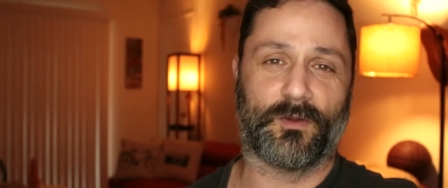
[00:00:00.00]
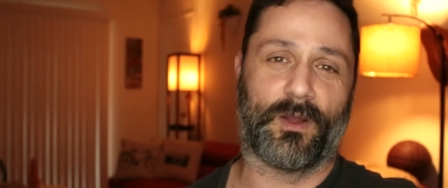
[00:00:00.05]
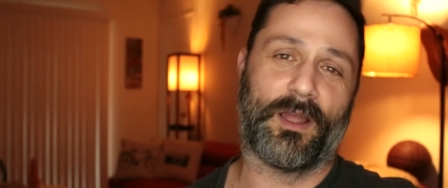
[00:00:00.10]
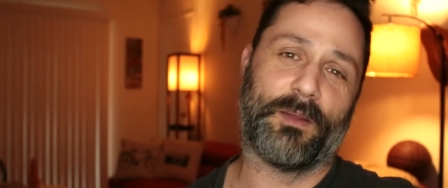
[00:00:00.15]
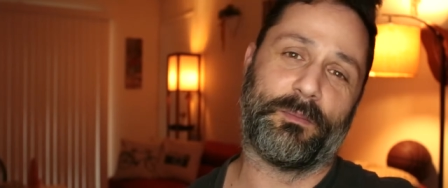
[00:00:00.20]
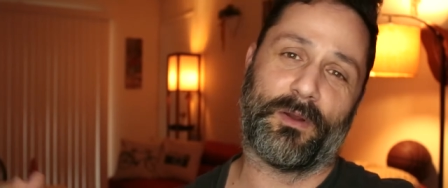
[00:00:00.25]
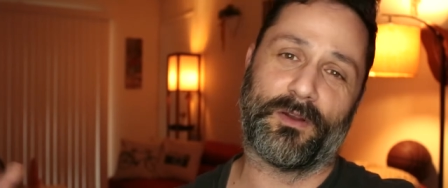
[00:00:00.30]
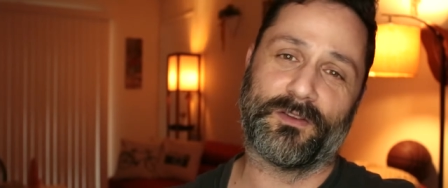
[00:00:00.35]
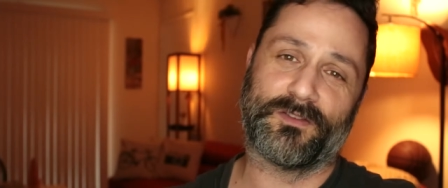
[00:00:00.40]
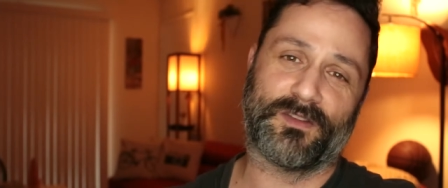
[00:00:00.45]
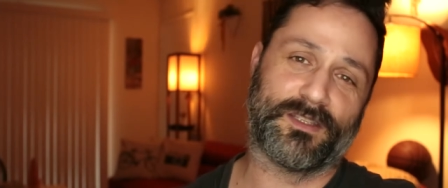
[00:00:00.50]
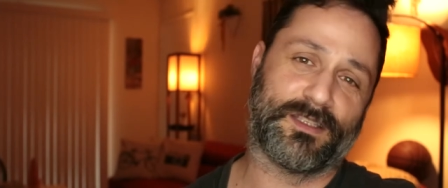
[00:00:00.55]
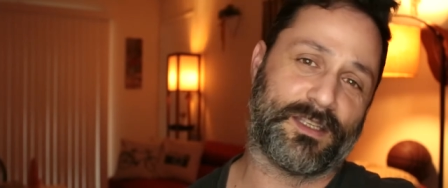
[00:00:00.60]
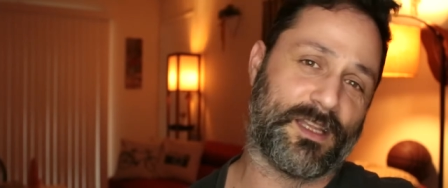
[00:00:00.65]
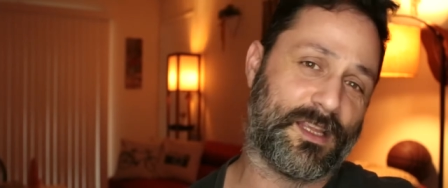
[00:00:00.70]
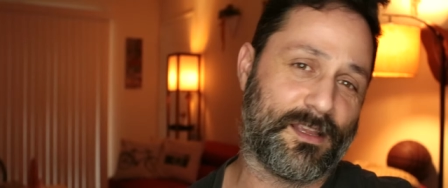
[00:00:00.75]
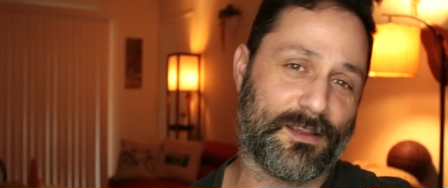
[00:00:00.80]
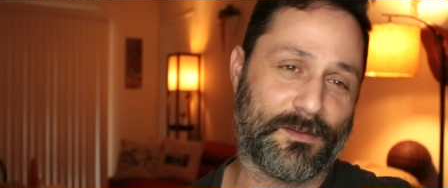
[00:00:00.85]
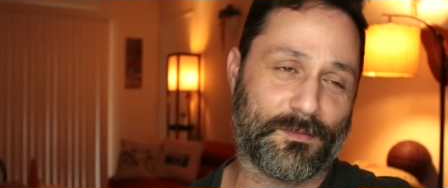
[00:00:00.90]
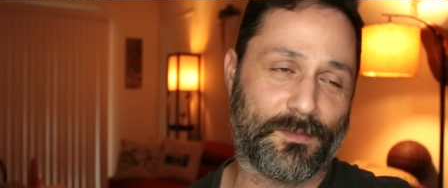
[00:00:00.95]
So I post to
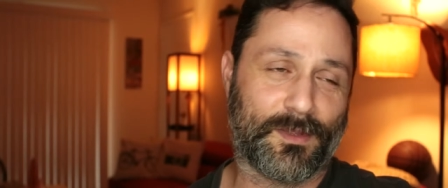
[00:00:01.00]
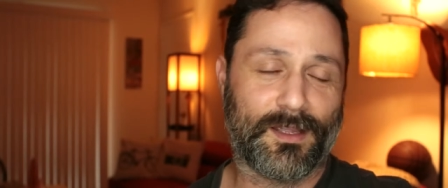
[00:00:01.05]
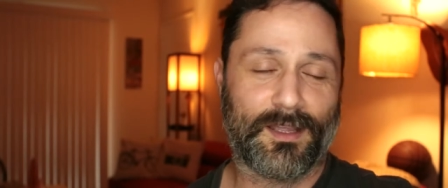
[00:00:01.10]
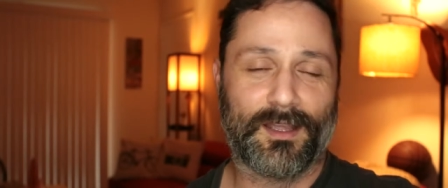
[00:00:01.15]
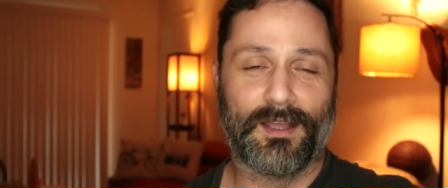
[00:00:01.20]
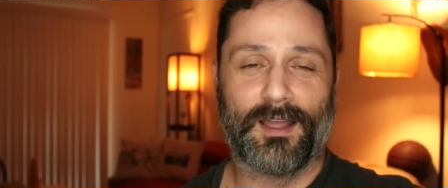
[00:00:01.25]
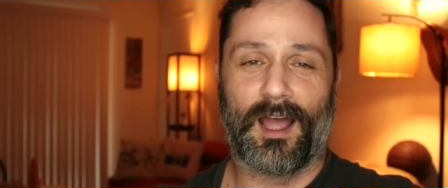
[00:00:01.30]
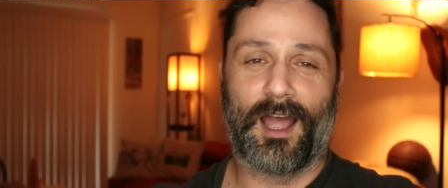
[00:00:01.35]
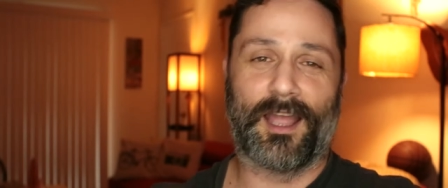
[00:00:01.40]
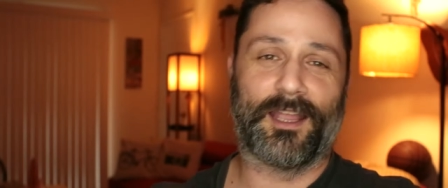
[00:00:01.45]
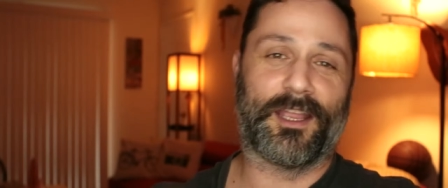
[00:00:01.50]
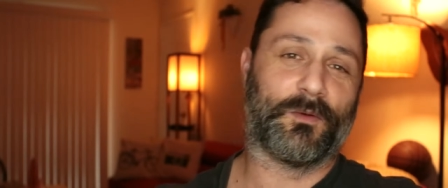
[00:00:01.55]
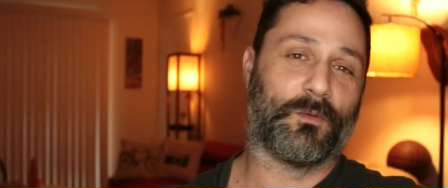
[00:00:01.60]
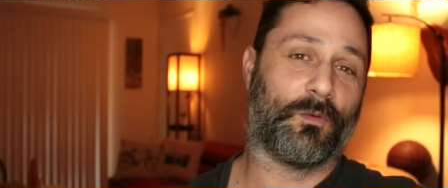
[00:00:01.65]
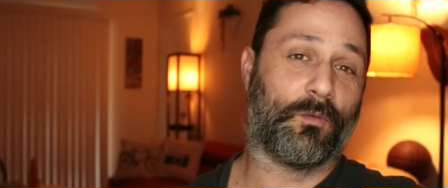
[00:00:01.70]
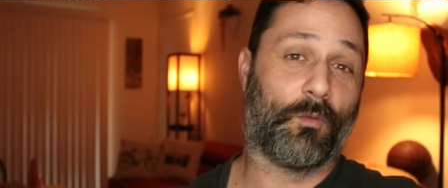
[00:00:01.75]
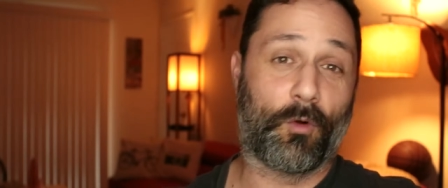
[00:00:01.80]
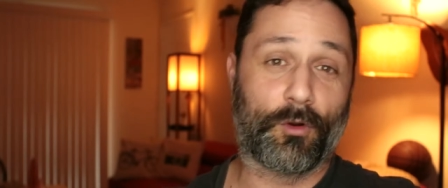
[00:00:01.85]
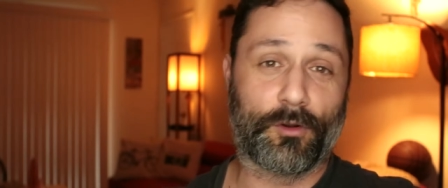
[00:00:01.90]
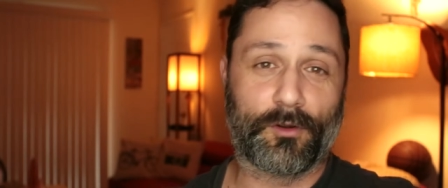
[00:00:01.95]
Steem, I get
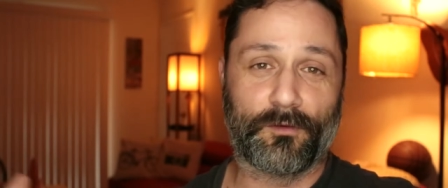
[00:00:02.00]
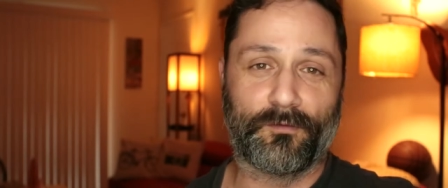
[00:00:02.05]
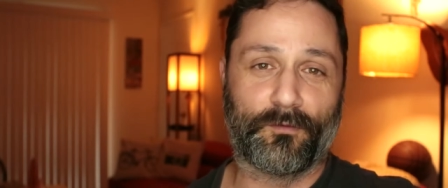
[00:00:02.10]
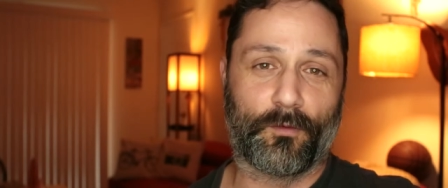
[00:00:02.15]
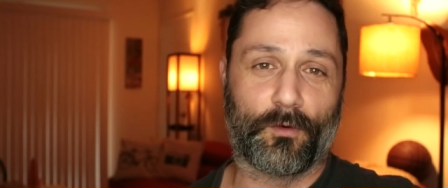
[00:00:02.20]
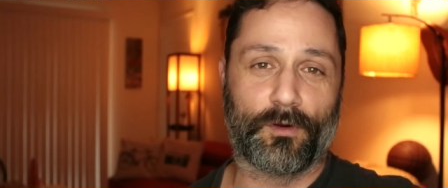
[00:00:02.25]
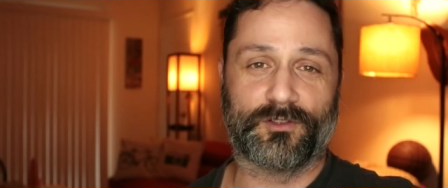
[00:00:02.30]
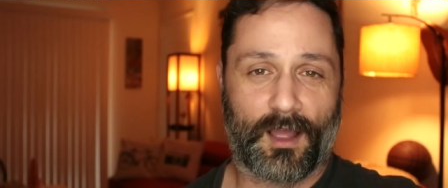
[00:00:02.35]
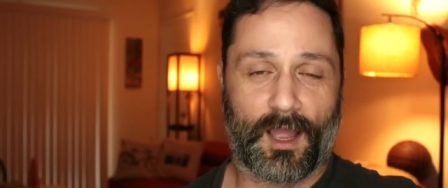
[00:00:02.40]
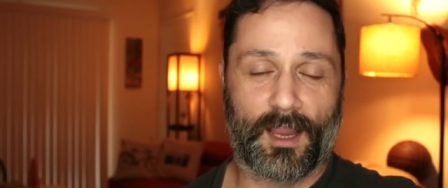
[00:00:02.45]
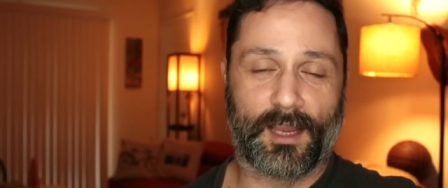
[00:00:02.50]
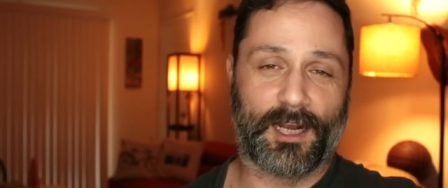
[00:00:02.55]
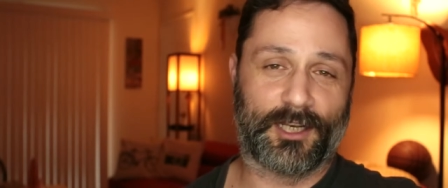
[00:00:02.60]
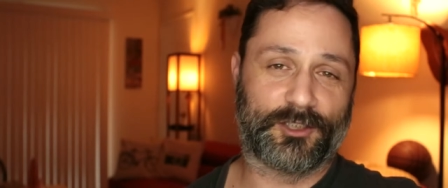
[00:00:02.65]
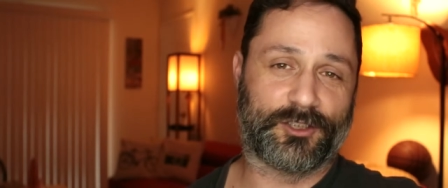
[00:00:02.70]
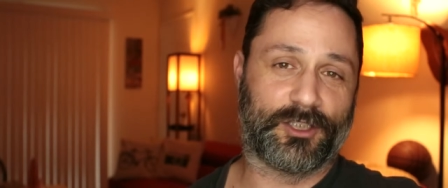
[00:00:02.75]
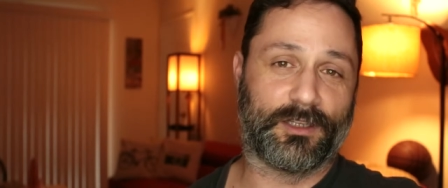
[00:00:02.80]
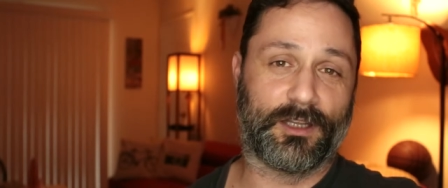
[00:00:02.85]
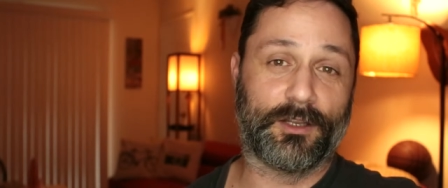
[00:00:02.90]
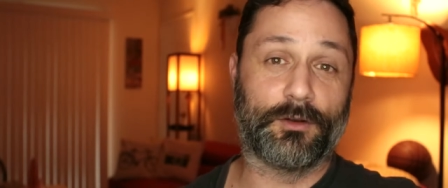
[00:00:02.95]
rewarded for it. So I can
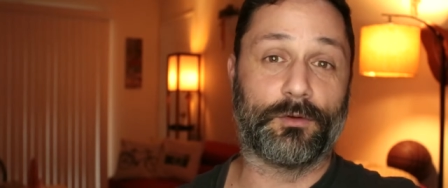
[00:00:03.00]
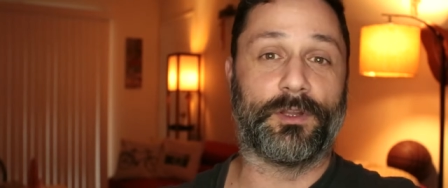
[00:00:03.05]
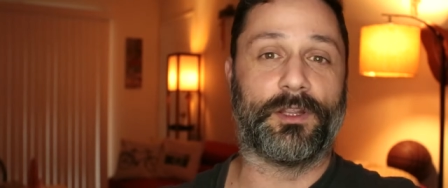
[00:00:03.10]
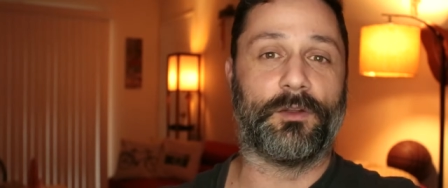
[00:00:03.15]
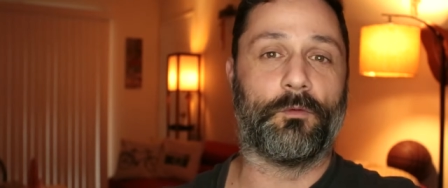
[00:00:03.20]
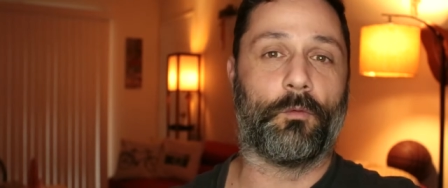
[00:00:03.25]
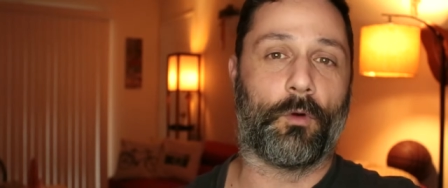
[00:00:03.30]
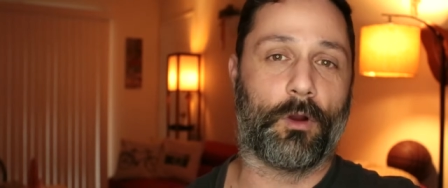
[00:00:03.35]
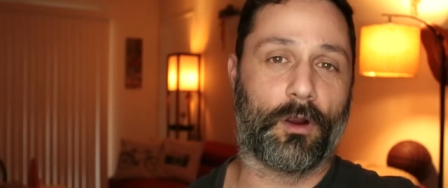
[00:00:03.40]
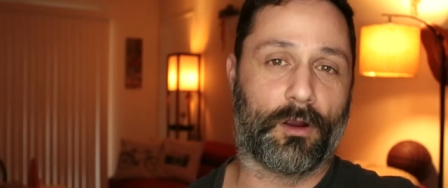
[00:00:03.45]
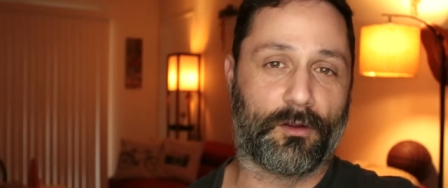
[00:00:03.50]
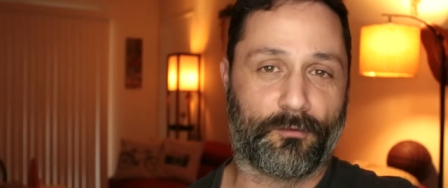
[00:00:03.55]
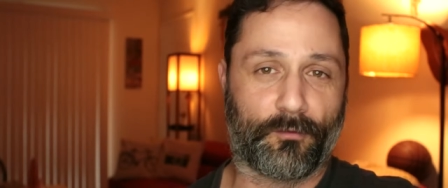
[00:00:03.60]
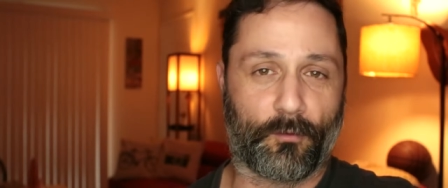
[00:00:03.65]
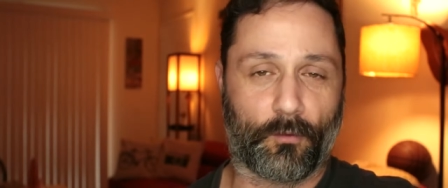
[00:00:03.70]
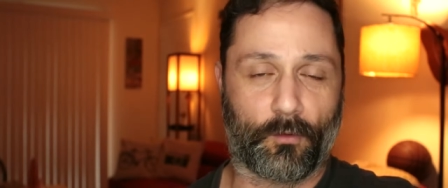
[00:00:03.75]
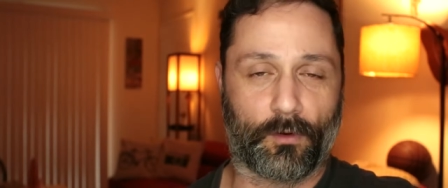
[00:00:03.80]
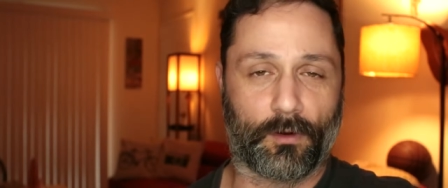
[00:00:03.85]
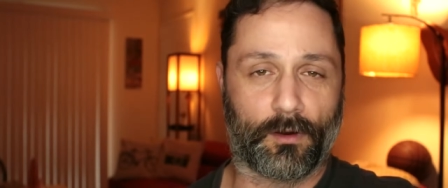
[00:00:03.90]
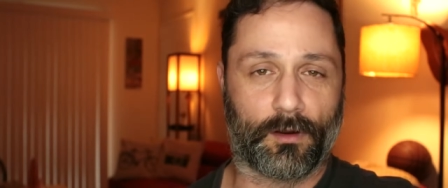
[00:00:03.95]
actually literally work
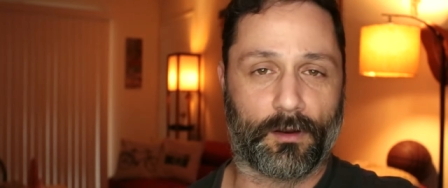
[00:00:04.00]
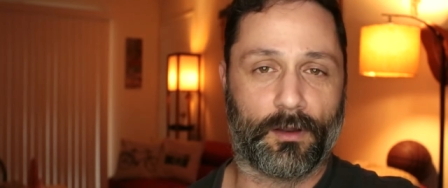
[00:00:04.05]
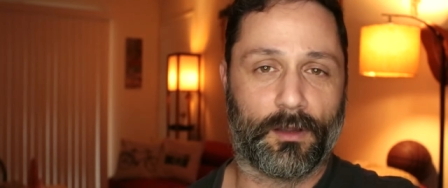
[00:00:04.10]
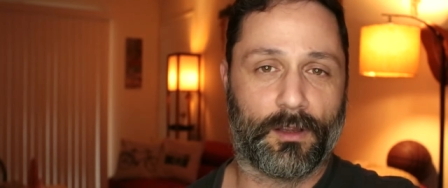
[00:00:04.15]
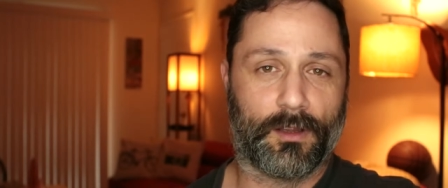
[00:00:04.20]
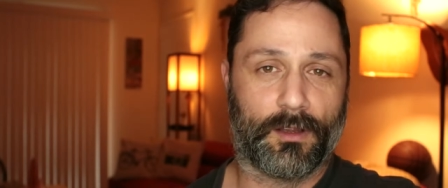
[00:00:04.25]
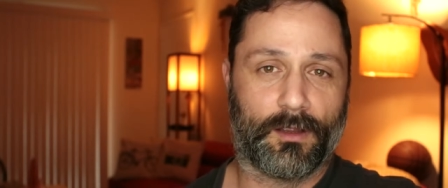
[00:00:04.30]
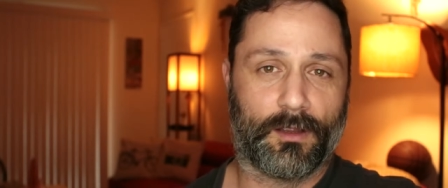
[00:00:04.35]
for